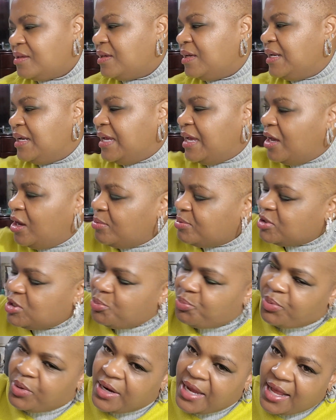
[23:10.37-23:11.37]
And it helps
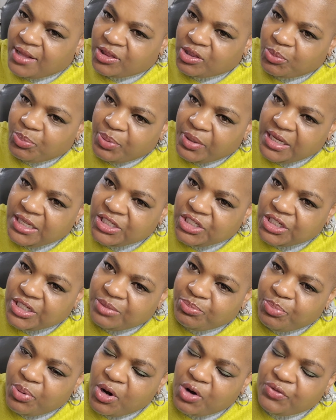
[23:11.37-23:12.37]
to bring out the peach
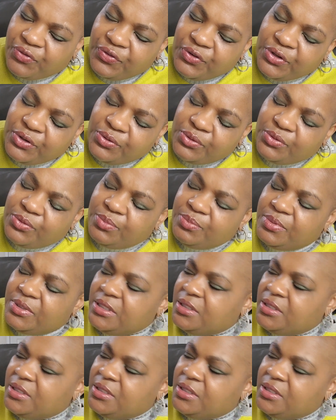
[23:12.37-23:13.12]
in perfume.